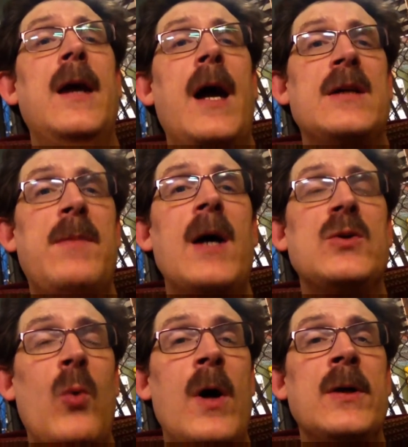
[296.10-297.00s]

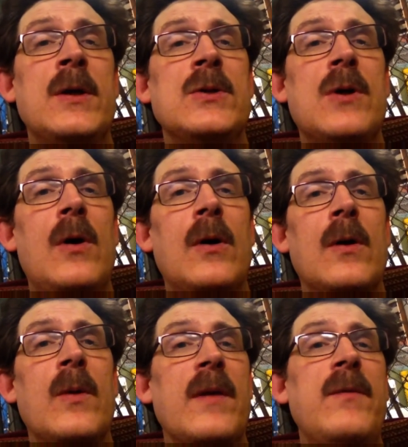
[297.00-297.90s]
Xbox One
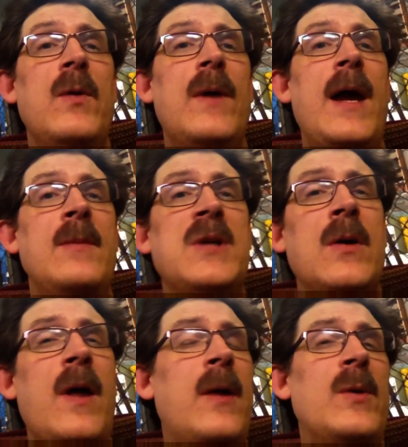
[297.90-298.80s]
controller with a few games
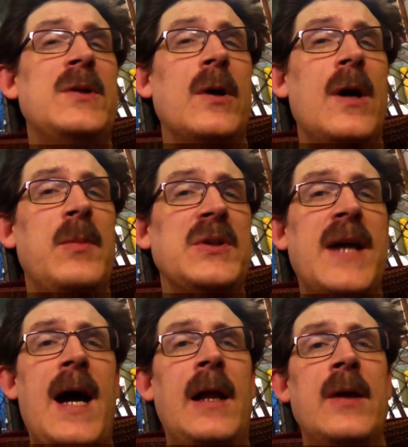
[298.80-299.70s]
here, and I think we sold a couple
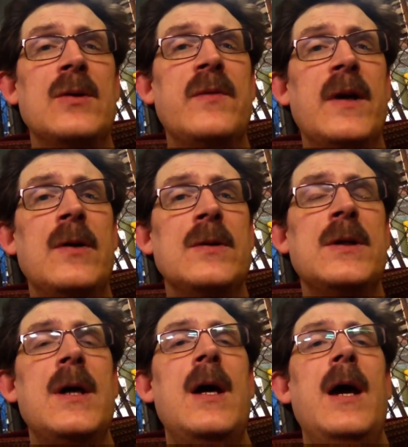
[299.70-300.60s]
Skylanders figures.
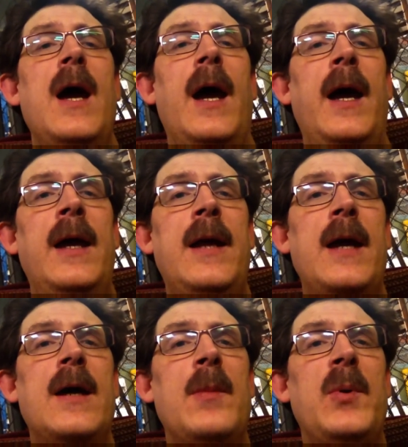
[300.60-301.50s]
and
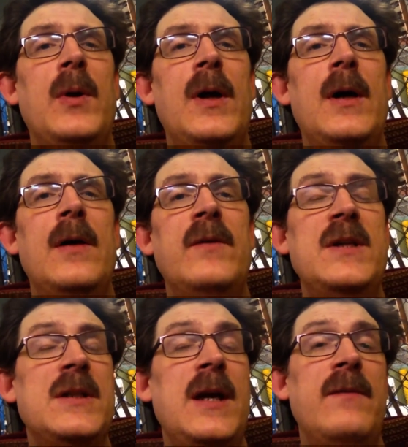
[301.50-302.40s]
a couple of
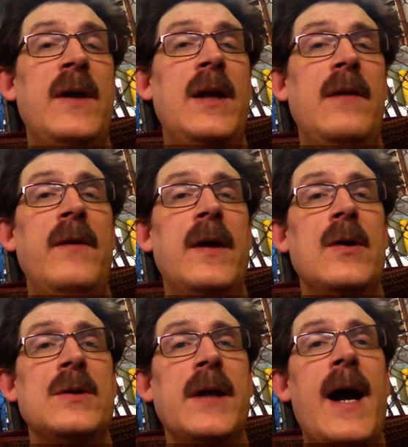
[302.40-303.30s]
Disney Infinity
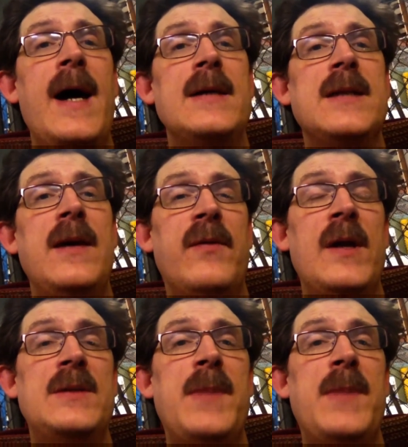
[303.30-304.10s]
figures. So guys, if things